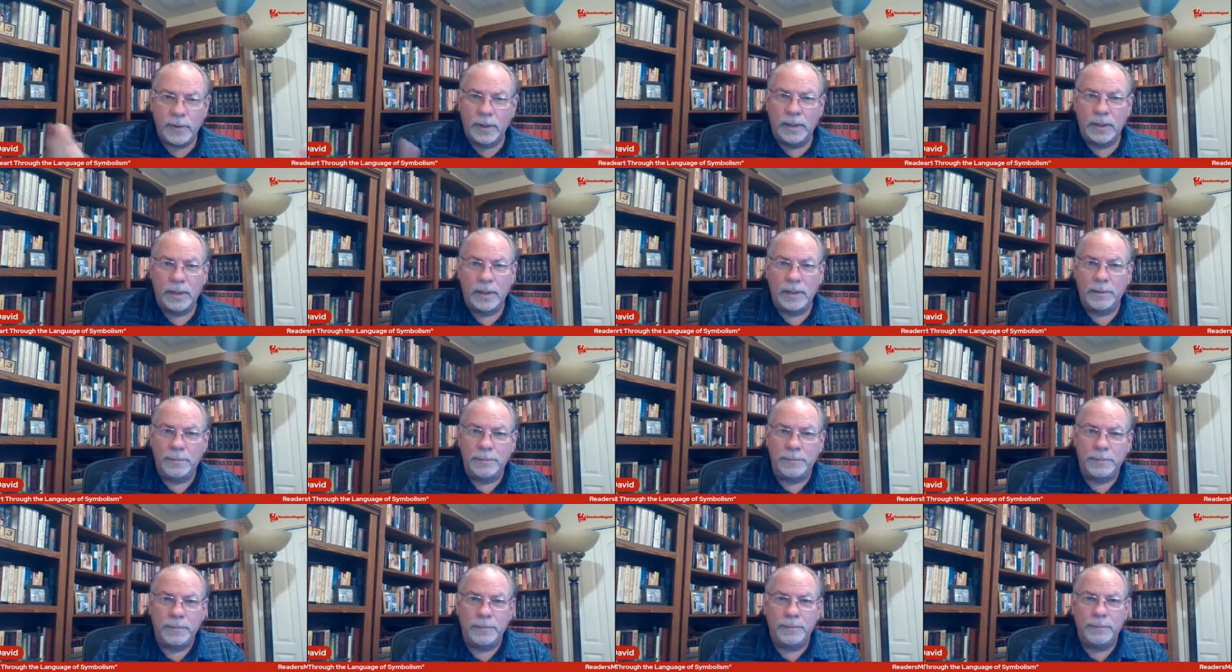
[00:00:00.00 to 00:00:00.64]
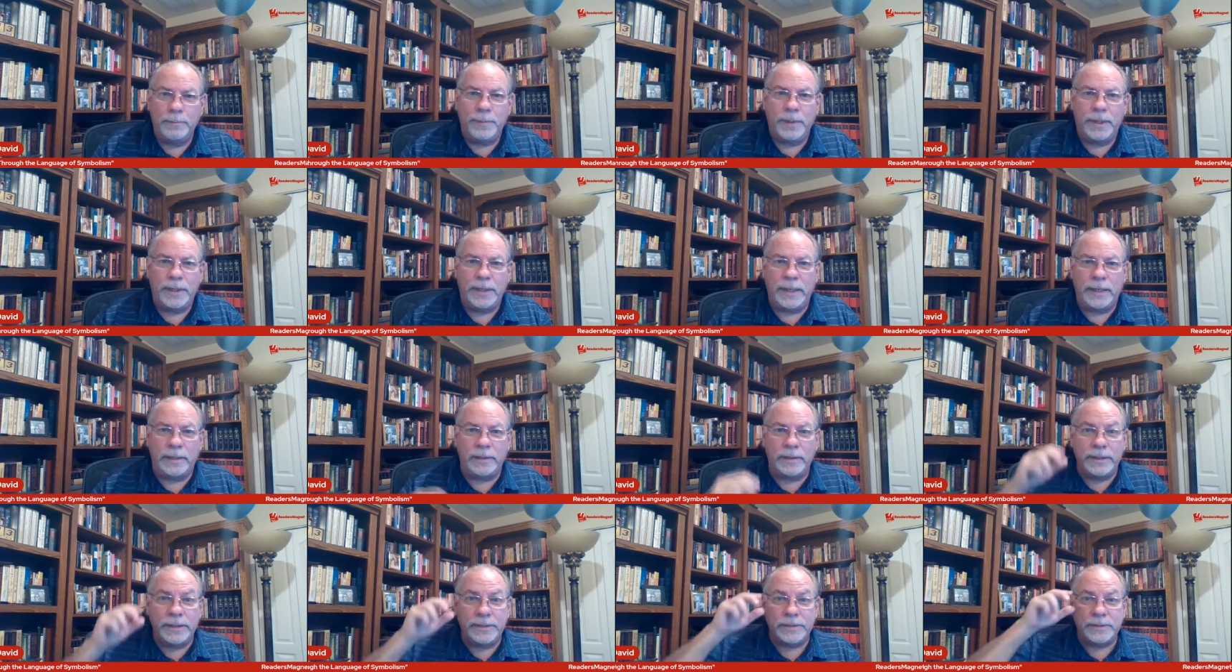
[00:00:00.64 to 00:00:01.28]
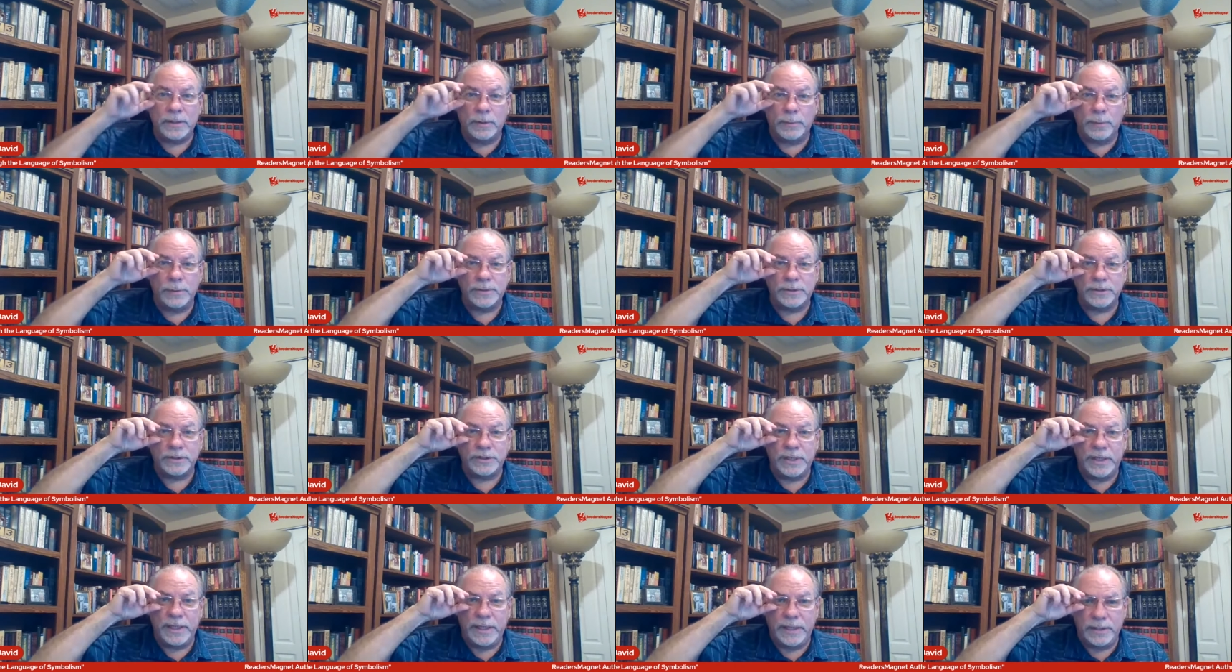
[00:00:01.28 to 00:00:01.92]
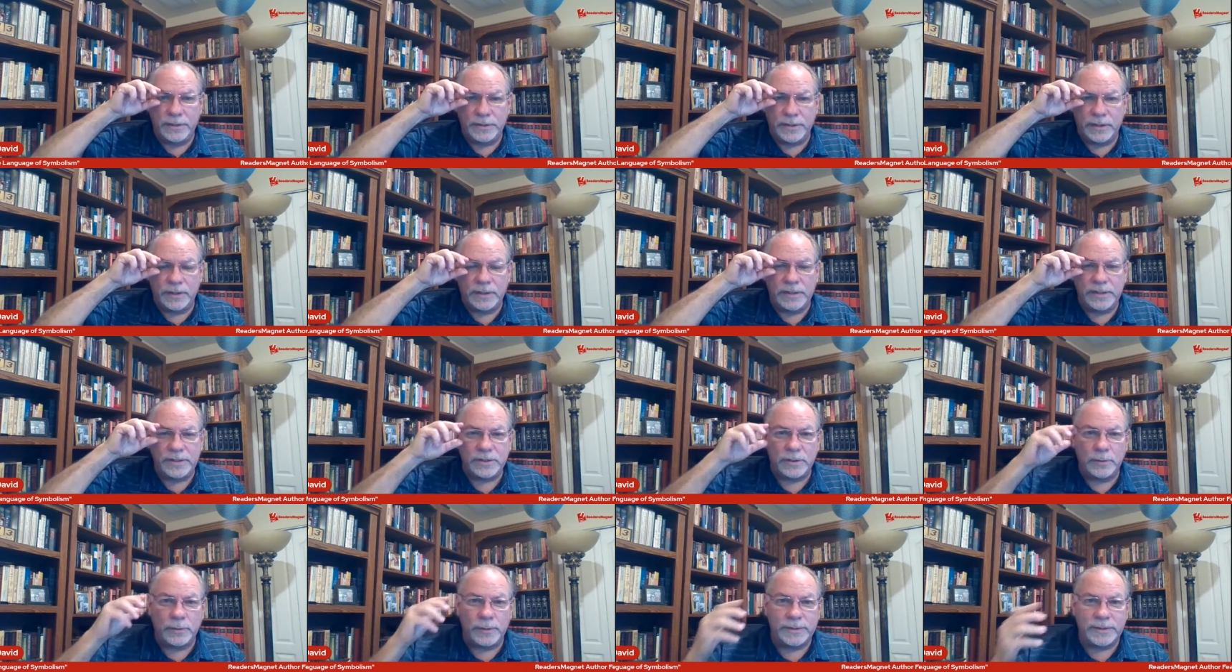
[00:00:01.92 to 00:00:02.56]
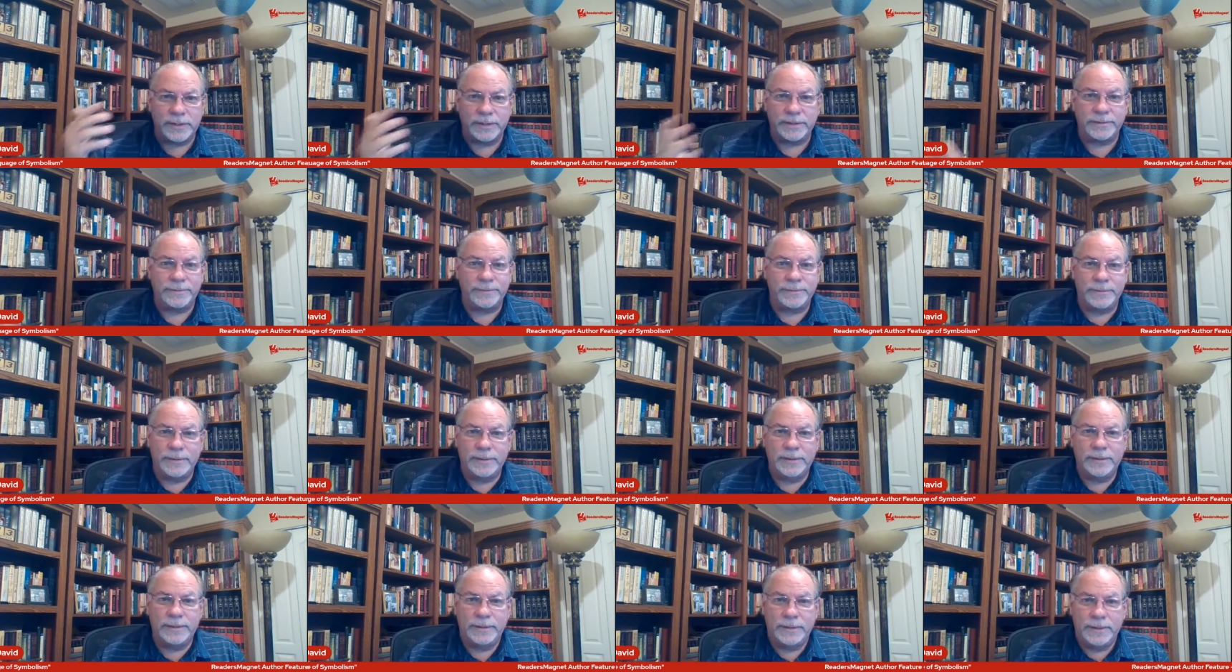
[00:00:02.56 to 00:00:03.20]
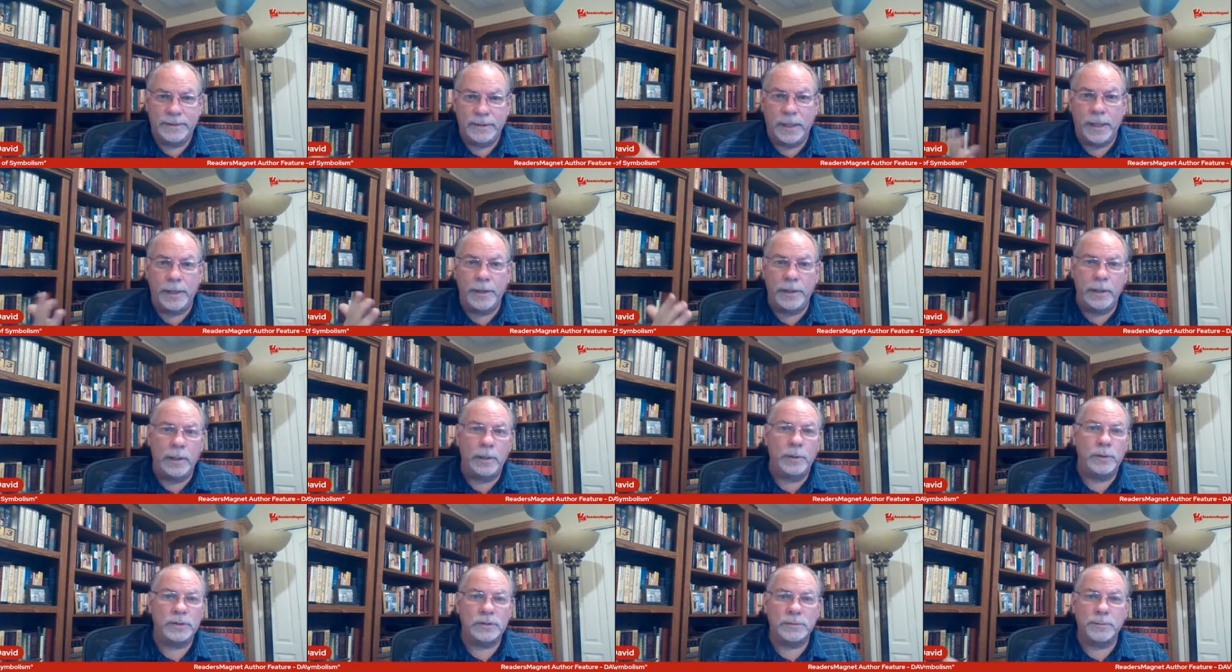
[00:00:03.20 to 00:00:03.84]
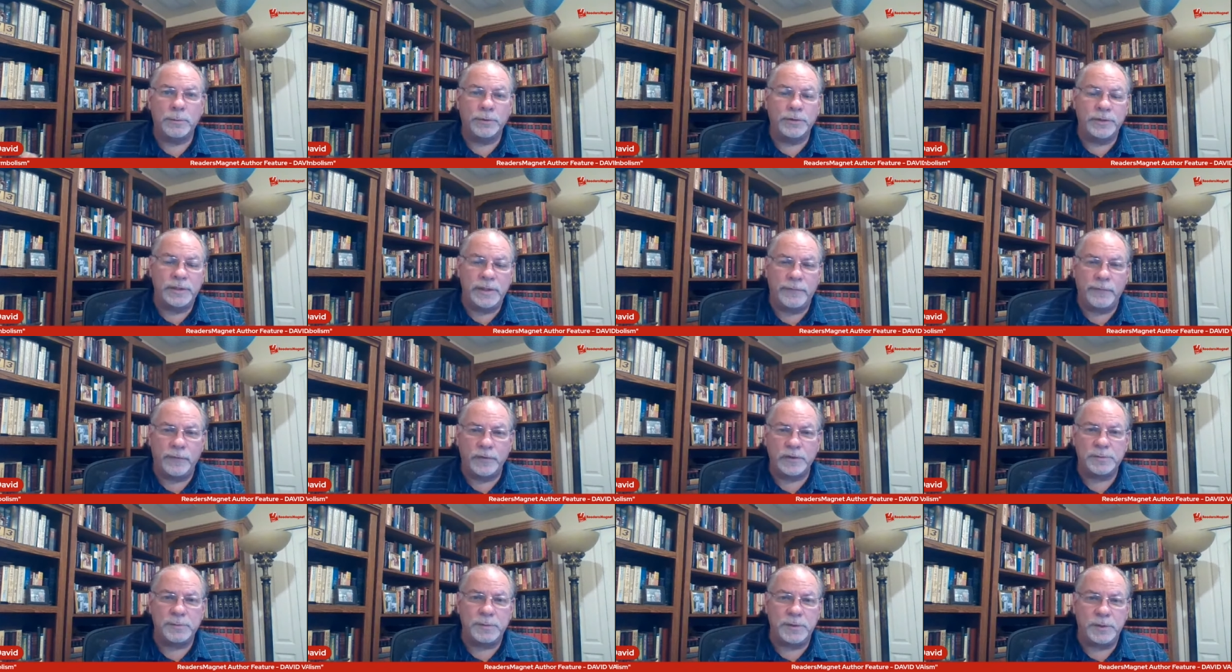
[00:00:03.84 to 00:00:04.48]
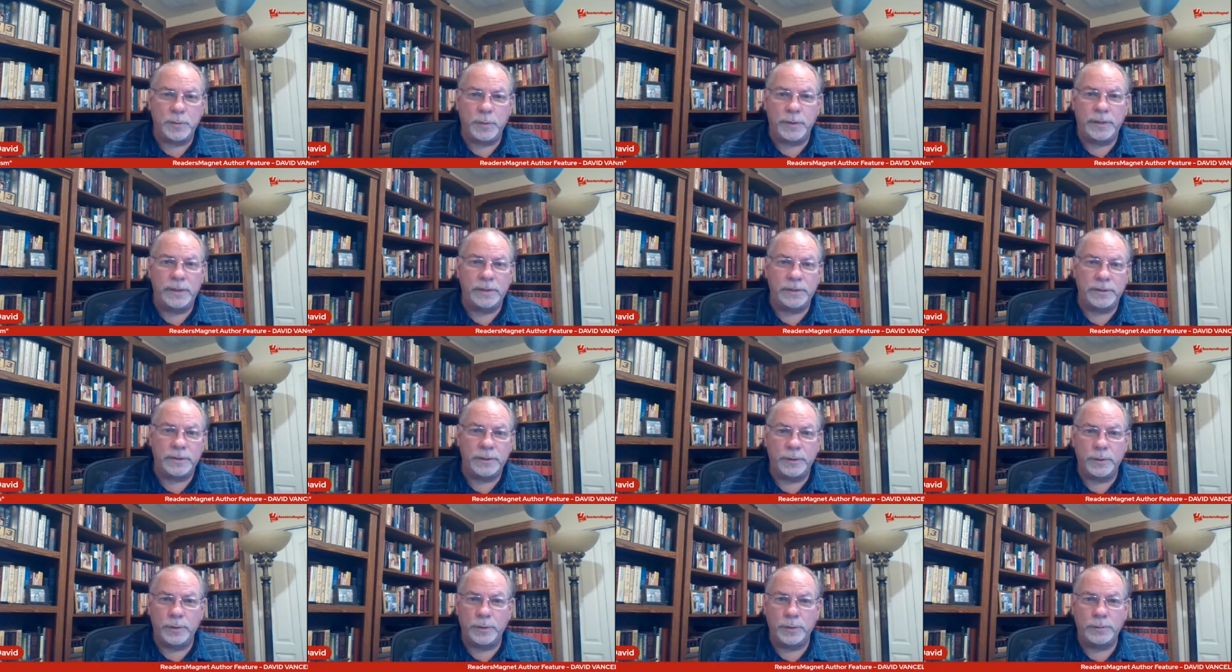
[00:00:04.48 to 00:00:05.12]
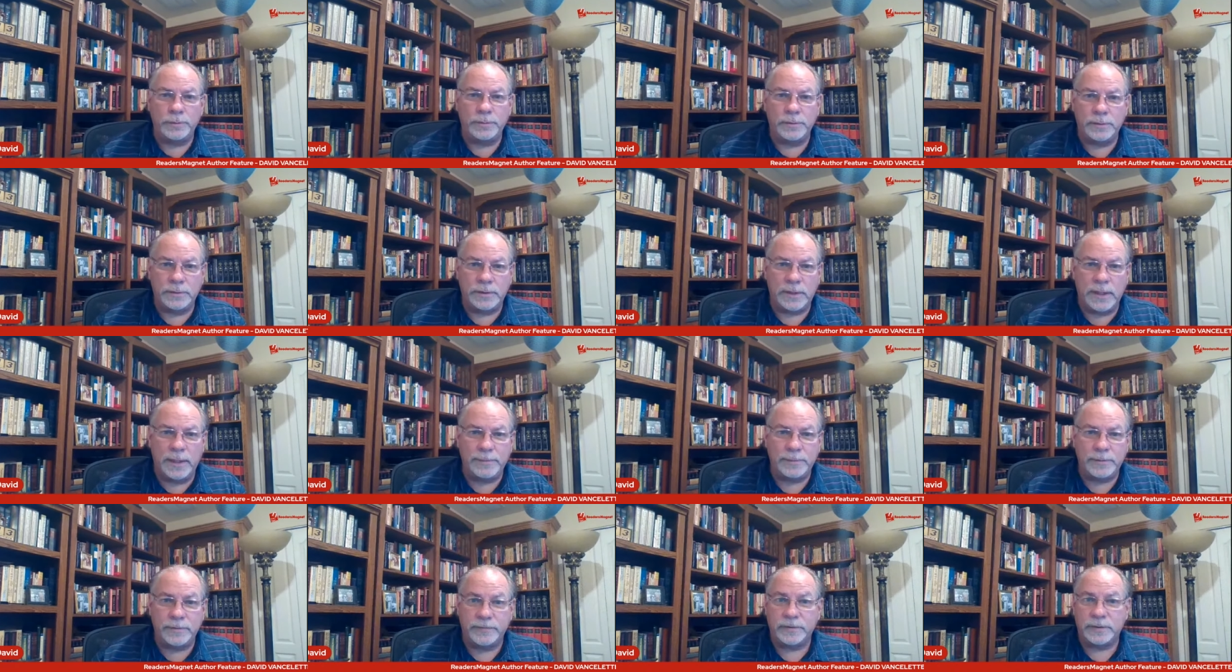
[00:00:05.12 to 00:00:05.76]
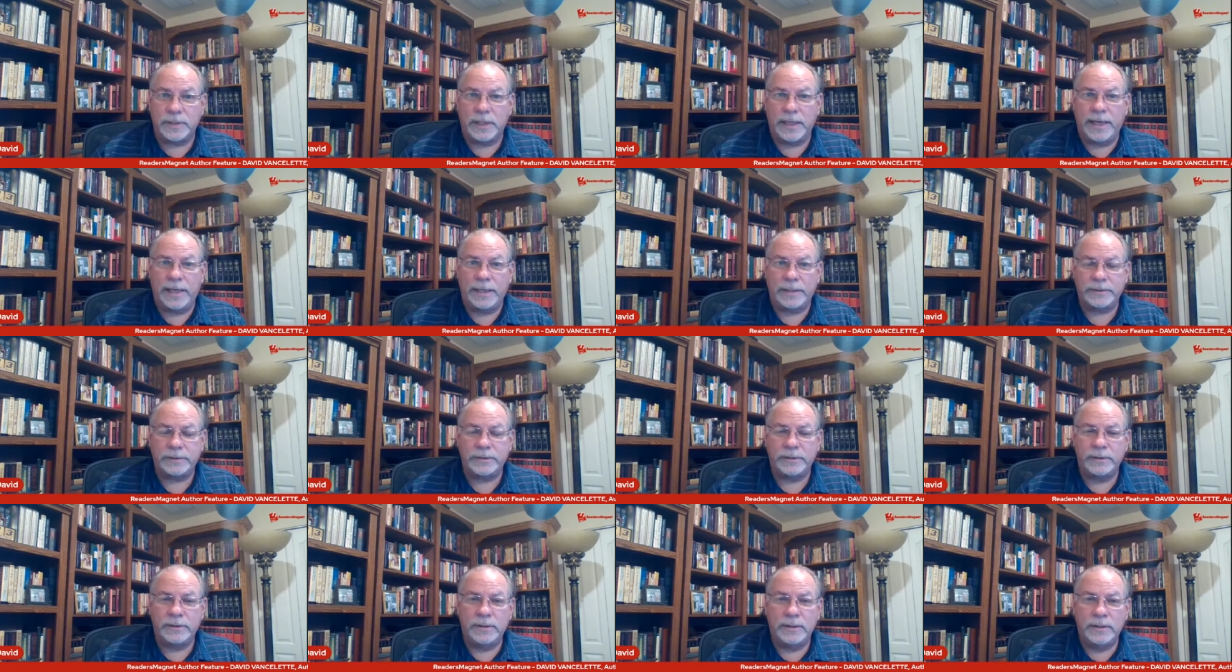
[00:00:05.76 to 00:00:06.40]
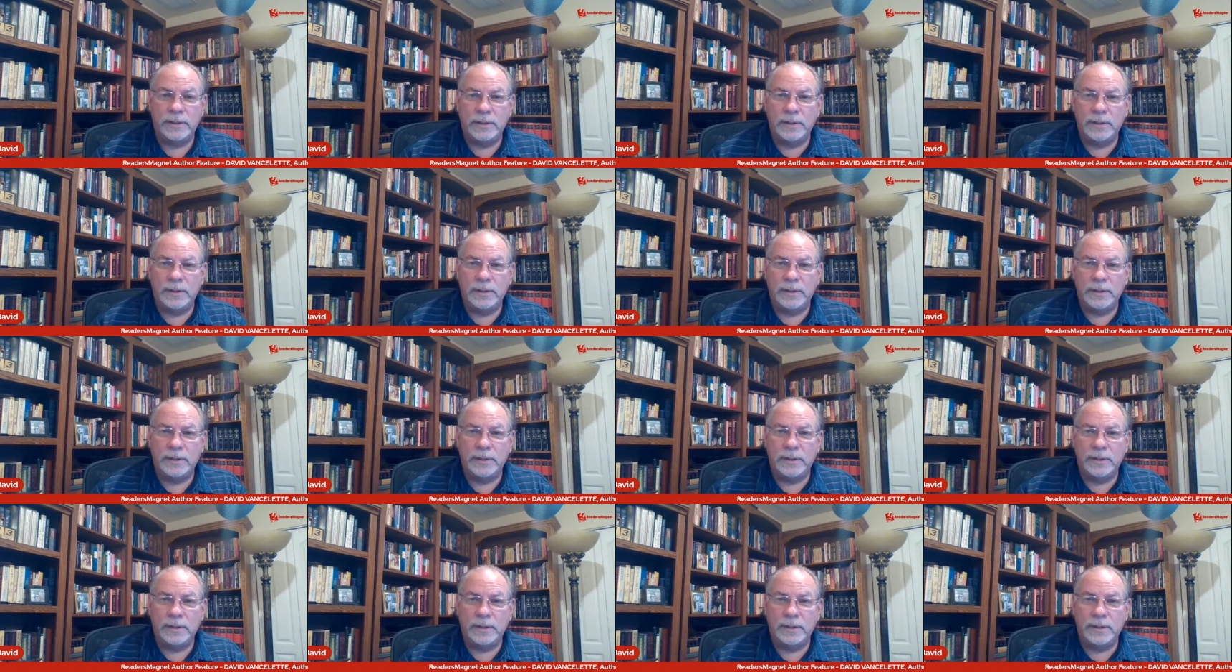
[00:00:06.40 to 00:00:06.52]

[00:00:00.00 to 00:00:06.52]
Um, but at least there was a change. At least there was a a noticeable difference between the two types of slacks.